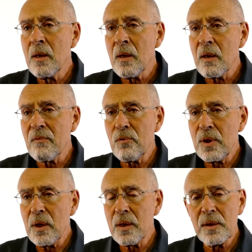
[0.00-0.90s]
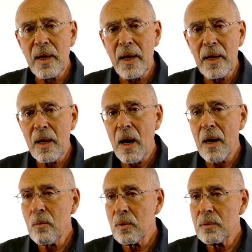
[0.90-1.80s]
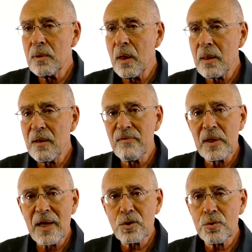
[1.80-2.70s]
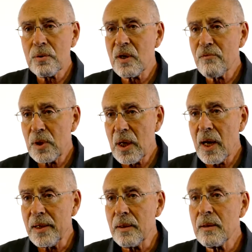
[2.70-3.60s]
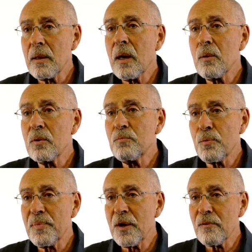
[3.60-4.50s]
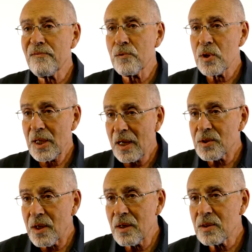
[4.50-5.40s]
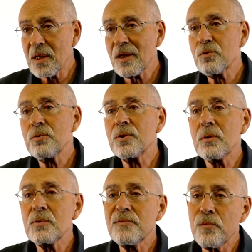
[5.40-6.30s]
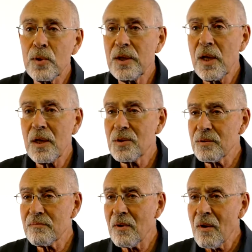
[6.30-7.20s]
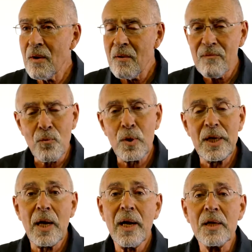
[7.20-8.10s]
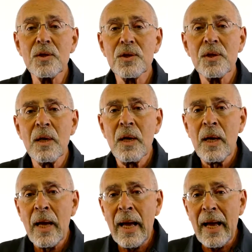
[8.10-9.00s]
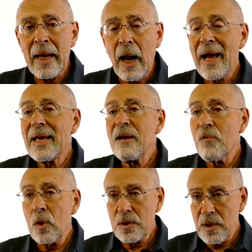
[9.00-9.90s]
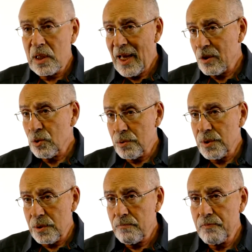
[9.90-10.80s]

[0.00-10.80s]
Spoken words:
day I would give a lecture, and every night I would prepare for the next day's lecture. So it was 40 days and 40 nights. And I gave all of the lectures,